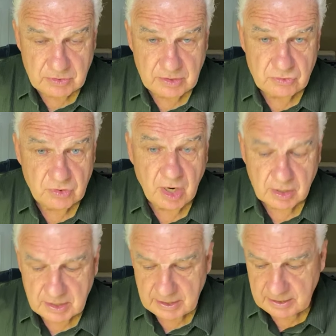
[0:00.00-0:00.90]

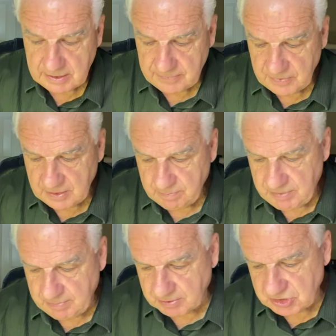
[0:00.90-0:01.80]
drunk.
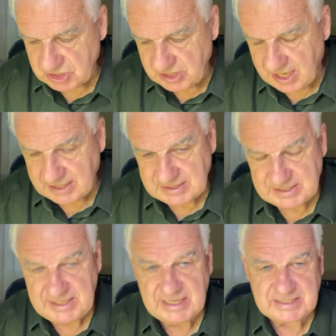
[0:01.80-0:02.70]
People should not
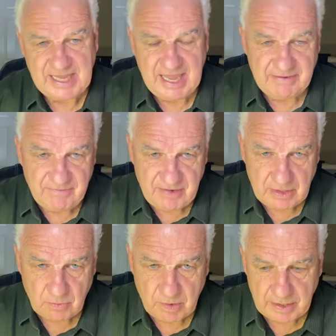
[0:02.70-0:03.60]
see us
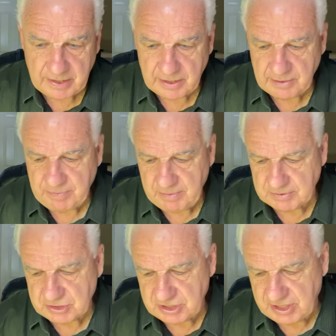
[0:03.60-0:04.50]
envying one another. People
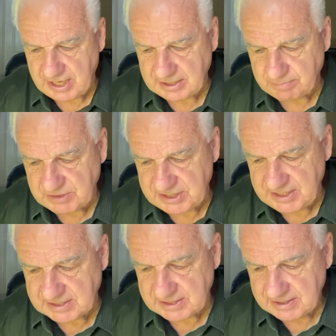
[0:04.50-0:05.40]
should not see
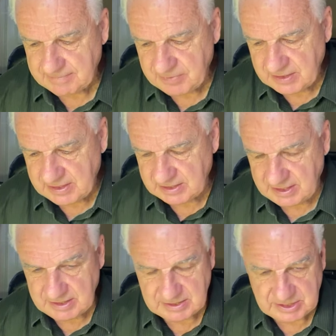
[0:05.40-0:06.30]
us uh,
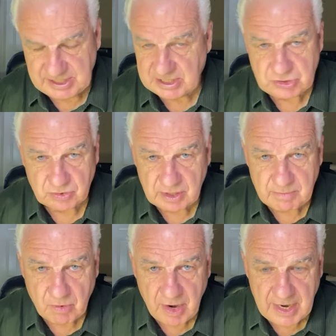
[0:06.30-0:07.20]
in sexual
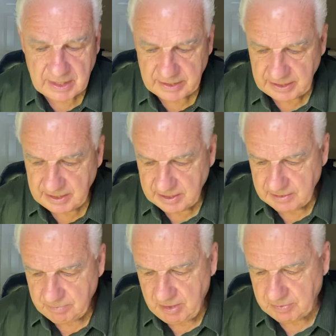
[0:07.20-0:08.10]
immorality.
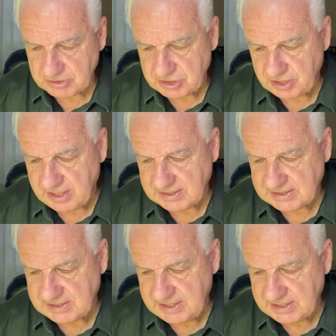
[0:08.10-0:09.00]
People should not
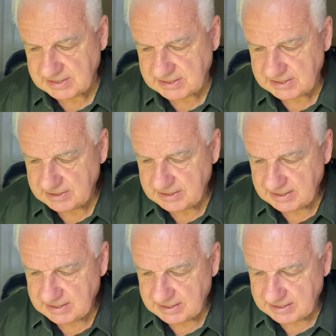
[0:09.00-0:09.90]
see us
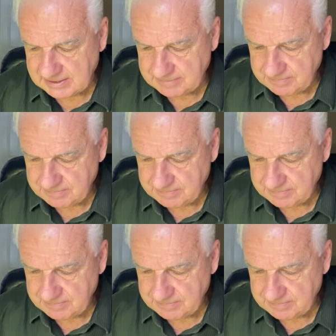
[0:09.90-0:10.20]
uh,